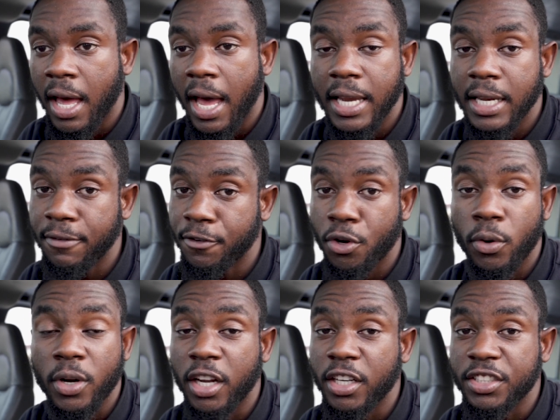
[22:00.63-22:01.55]
And if you
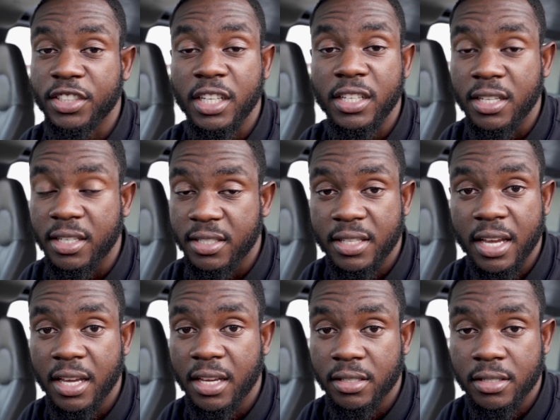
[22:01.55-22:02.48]
don't understand these
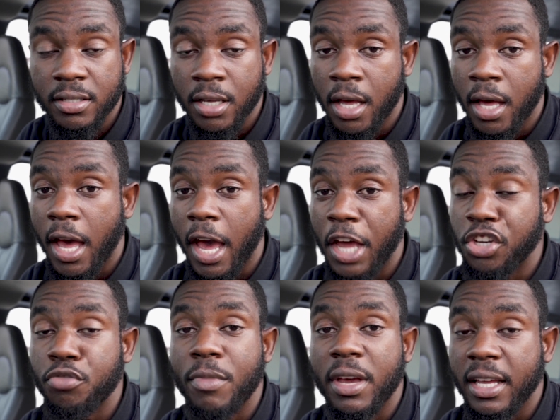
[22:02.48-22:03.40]
things
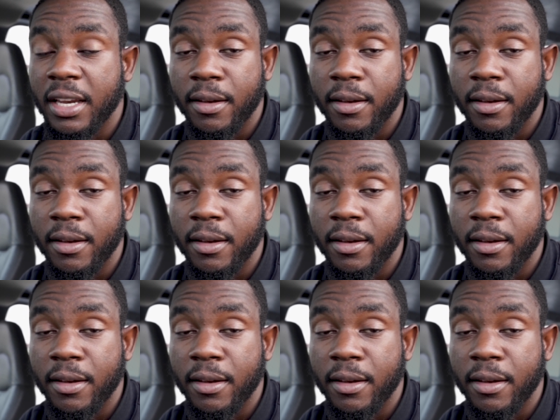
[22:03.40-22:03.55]
and you make an